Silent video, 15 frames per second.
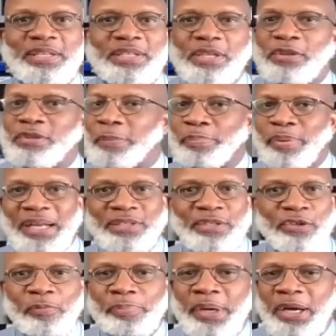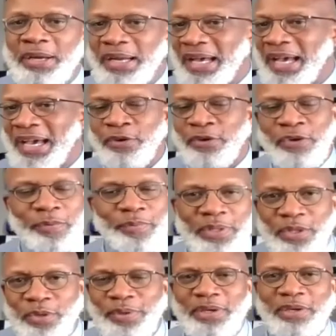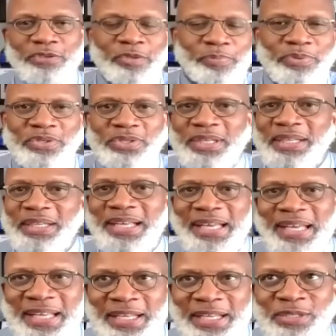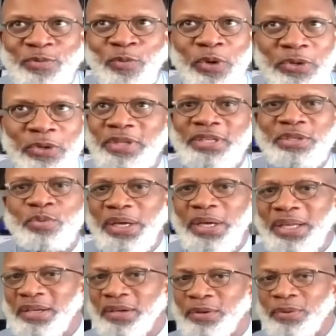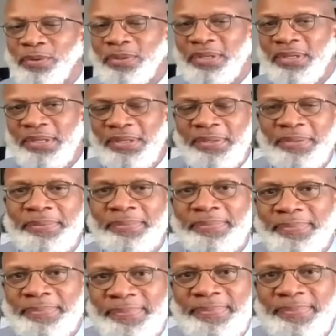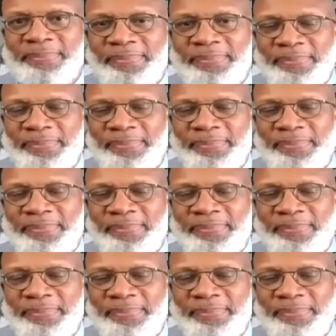And so the practical part, I agree with you 100%. It is worth its weight in gold. So let's